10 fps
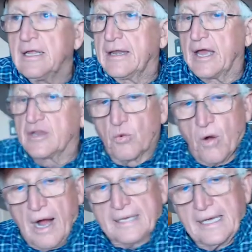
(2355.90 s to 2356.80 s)
And as
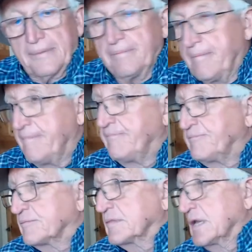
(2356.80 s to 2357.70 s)
you're walking,
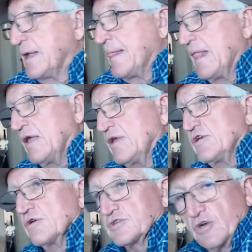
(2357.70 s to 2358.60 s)

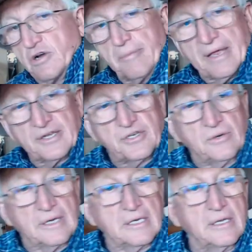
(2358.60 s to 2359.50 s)
you'll turn them
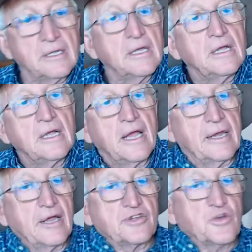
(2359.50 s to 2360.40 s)
into it. And
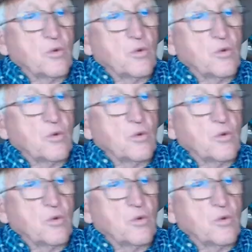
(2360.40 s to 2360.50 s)
as you're